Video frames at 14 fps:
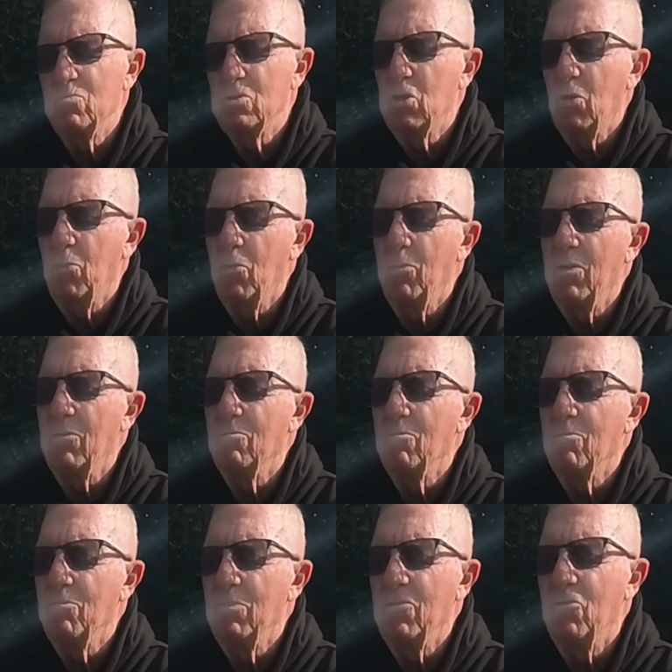couple of
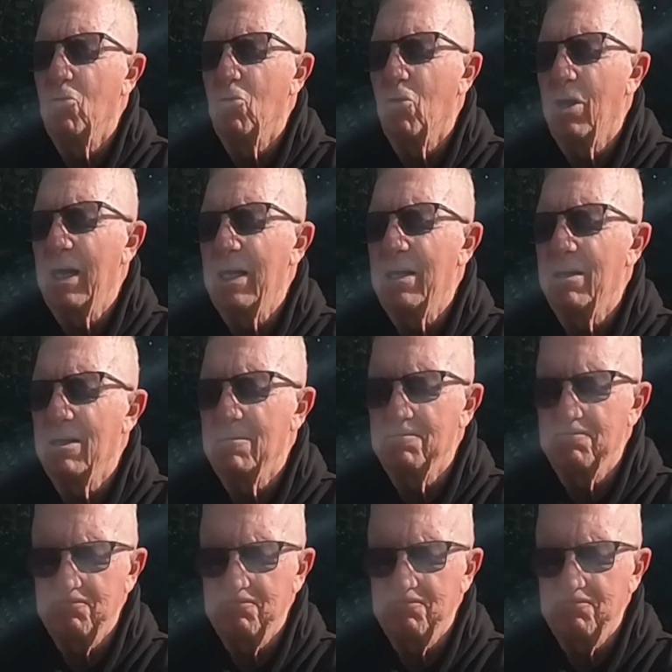before. I had a